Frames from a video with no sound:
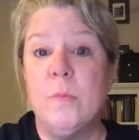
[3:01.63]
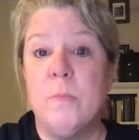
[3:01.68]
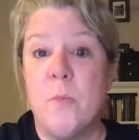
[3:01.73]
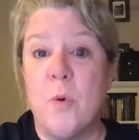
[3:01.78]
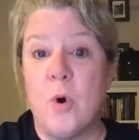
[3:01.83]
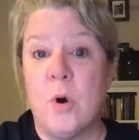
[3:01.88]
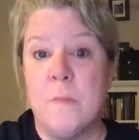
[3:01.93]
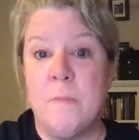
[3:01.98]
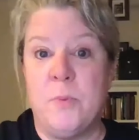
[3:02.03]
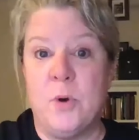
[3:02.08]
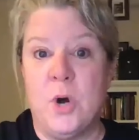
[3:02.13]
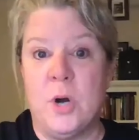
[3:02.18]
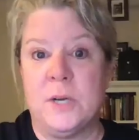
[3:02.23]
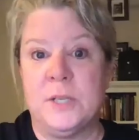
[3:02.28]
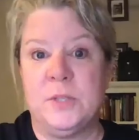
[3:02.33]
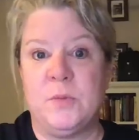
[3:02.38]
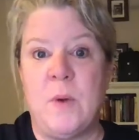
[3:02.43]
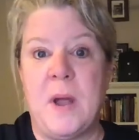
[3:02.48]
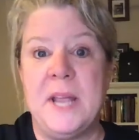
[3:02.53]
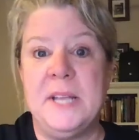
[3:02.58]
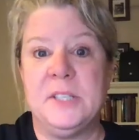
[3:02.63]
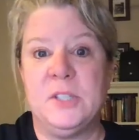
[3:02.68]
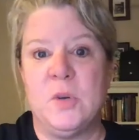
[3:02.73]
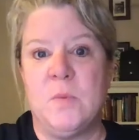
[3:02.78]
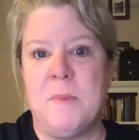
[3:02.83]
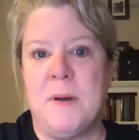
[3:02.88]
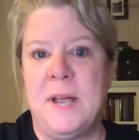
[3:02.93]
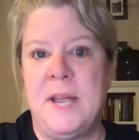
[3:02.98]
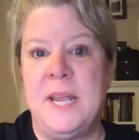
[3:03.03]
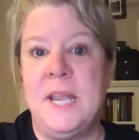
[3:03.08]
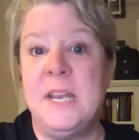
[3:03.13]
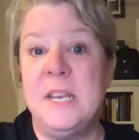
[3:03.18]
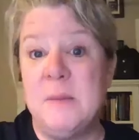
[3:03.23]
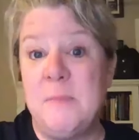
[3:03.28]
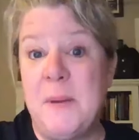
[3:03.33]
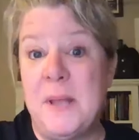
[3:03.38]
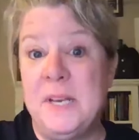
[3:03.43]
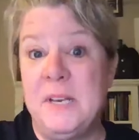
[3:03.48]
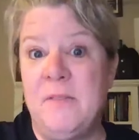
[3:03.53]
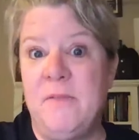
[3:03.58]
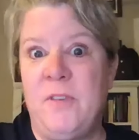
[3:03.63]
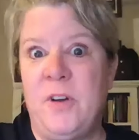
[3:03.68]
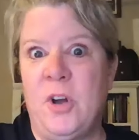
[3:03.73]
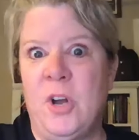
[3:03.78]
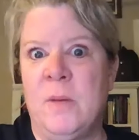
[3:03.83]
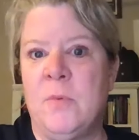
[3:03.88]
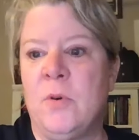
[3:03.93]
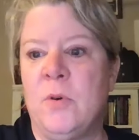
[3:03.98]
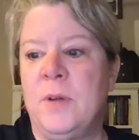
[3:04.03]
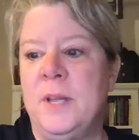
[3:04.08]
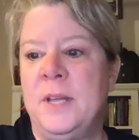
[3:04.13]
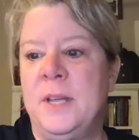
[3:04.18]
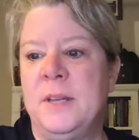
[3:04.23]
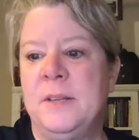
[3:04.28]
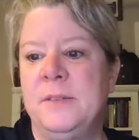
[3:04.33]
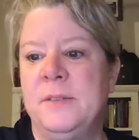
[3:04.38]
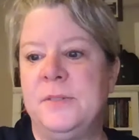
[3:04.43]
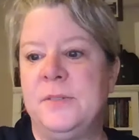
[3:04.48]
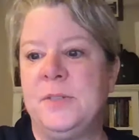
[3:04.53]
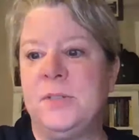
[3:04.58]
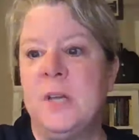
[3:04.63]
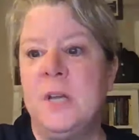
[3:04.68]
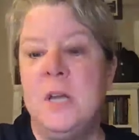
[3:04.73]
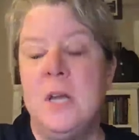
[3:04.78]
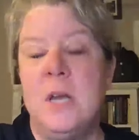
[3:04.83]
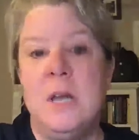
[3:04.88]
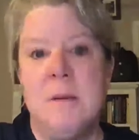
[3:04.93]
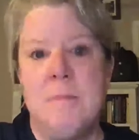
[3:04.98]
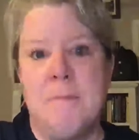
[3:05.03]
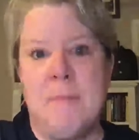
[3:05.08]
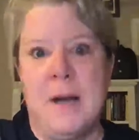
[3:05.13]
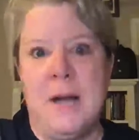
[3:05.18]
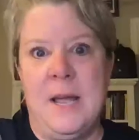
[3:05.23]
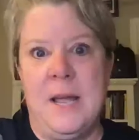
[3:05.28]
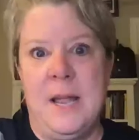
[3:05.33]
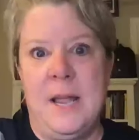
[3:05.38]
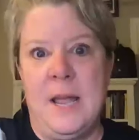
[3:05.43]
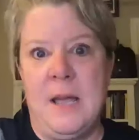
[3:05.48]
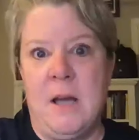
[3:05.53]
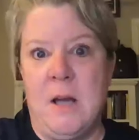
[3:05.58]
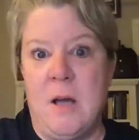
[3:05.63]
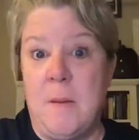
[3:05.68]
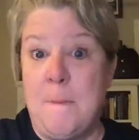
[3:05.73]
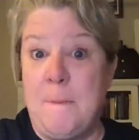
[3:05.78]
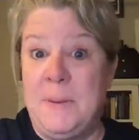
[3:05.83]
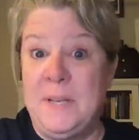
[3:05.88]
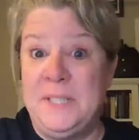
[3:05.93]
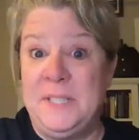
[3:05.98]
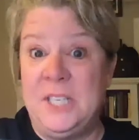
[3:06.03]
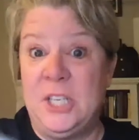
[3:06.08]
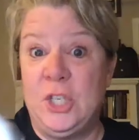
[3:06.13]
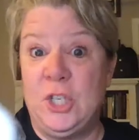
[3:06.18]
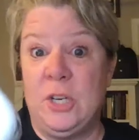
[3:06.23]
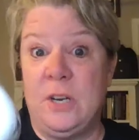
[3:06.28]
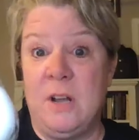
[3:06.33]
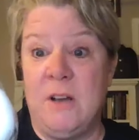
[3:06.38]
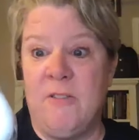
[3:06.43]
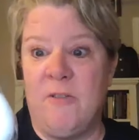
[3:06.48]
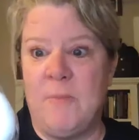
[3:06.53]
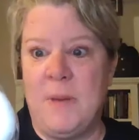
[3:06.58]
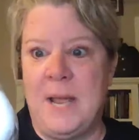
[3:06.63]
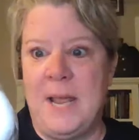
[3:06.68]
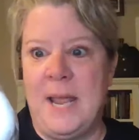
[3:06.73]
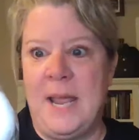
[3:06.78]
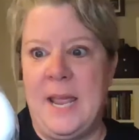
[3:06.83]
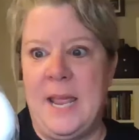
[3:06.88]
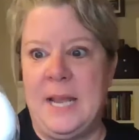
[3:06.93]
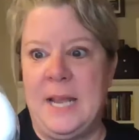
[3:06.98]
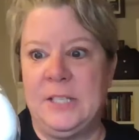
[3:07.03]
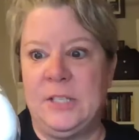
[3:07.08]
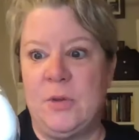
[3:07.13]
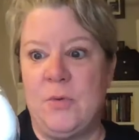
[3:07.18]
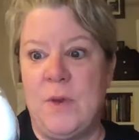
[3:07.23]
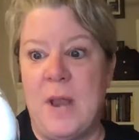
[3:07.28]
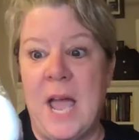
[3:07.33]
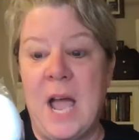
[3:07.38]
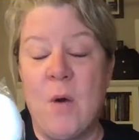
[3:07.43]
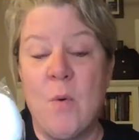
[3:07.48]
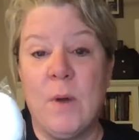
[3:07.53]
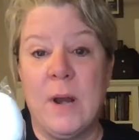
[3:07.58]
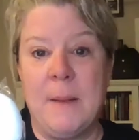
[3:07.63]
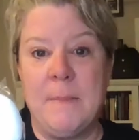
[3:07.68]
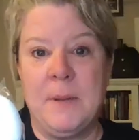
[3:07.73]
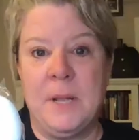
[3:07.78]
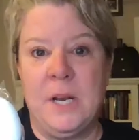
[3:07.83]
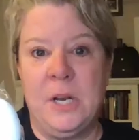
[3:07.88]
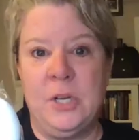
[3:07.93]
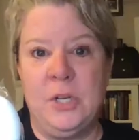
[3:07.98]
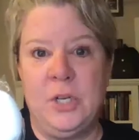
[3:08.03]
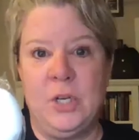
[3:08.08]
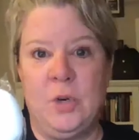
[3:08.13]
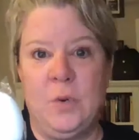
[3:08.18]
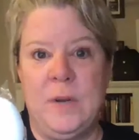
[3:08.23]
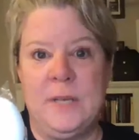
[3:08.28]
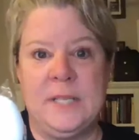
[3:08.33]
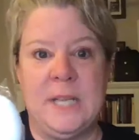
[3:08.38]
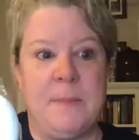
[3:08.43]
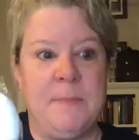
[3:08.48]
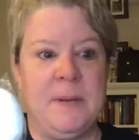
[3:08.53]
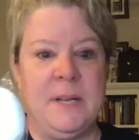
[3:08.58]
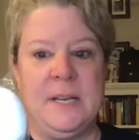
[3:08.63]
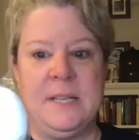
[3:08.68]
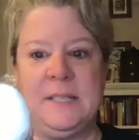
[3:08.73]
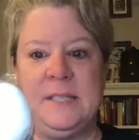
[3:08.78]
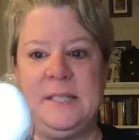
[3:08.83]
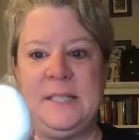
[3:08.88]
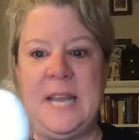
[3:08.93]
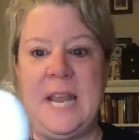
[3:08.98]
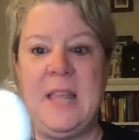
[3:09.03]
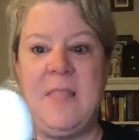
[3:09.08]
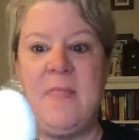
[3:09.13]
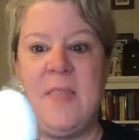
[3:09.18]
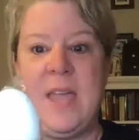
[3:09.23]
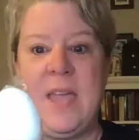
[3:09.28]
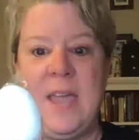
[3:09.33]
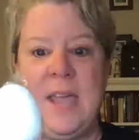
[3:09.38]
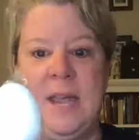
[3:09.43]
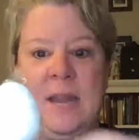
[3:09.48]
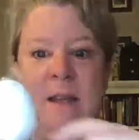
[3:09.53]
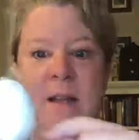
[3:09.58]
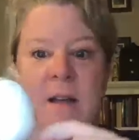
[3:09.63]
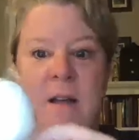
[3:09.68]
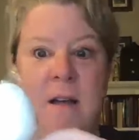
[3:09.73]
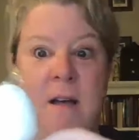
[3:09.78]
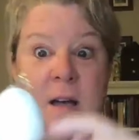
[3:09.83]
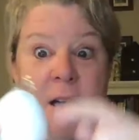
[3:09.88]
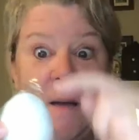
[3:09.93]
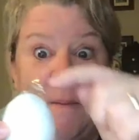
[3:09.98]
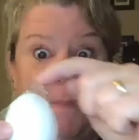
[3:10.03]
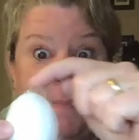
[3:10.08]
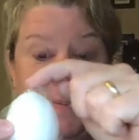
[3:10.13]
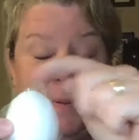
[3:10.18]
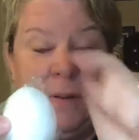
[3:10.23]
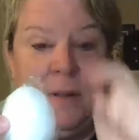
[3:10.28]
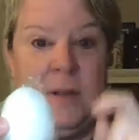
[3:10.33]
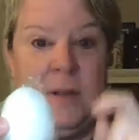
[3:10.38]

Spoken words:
more books, right? So my independent variable is my position of my egg. So now what I'm going to do is I'm going to stand the egg up,